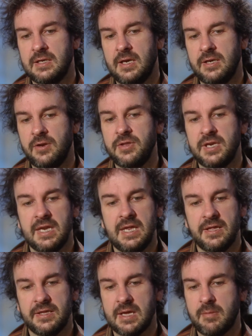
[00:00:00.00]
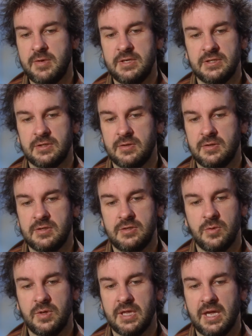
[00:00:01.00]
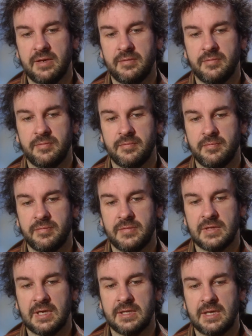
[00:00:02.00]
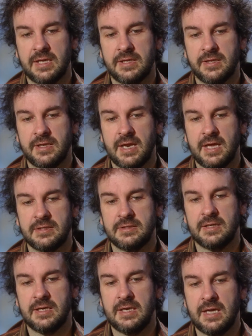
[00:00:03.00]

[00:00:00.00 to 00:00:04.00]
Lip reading: I don't think any other companies are doing that other than us.